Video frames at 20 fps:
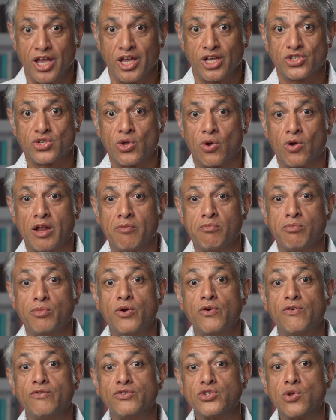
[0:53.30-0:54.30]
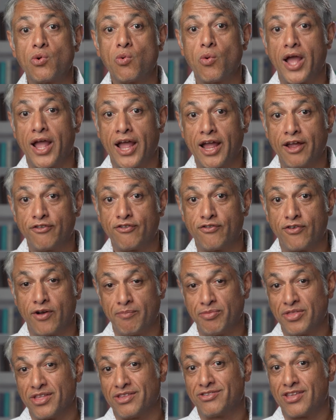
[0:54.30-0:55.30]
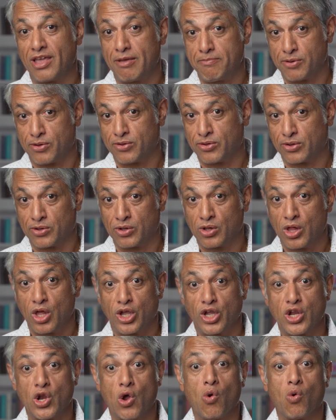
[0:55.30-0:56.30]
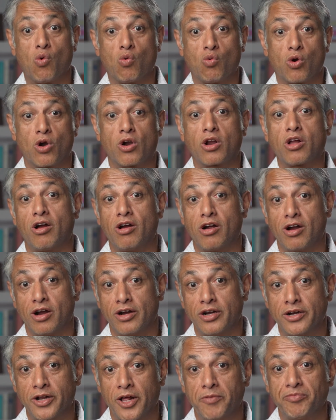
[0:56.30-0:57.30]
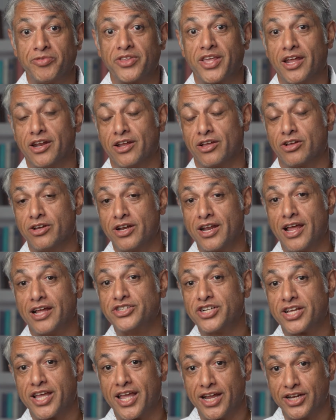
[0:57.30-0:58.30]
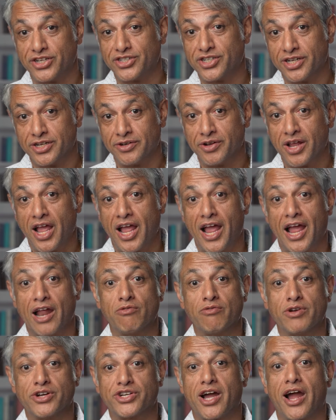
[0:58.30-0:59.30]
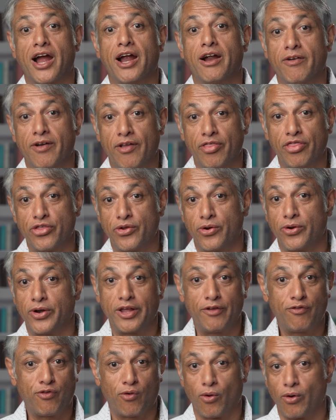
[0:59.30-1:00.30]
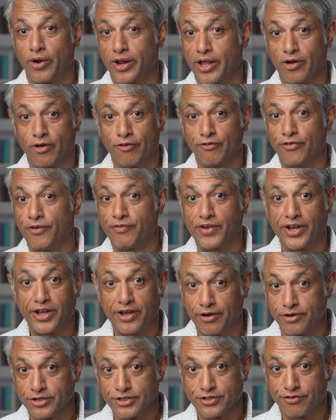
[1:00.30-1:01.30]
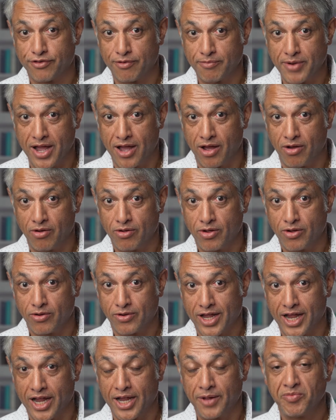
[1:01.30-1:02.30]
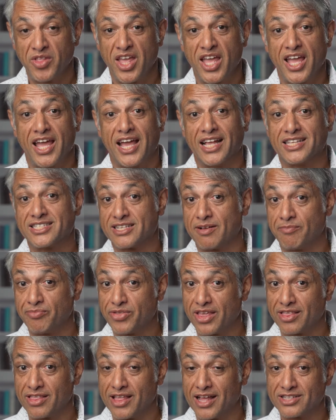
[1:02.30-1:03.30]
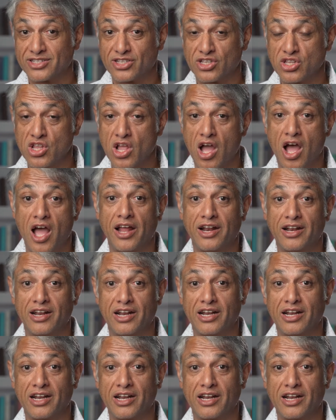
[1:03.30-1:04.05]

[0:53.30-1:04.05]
So it moves away from the typical, work hard, get a good education, and retire in 30, 40, or 50 years from now, okay? It's something that's not